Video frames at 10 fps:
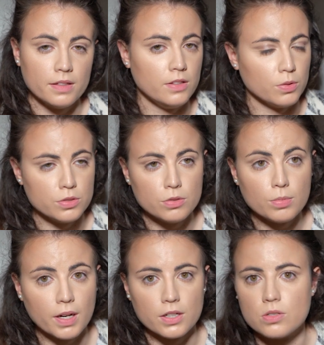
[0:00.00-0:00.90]
those 2
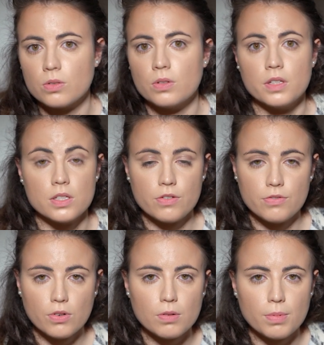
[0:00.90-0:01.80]
bars, or these
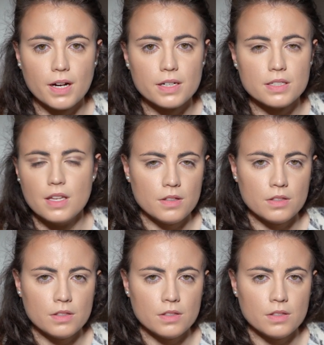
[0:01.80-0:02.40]
4 bars,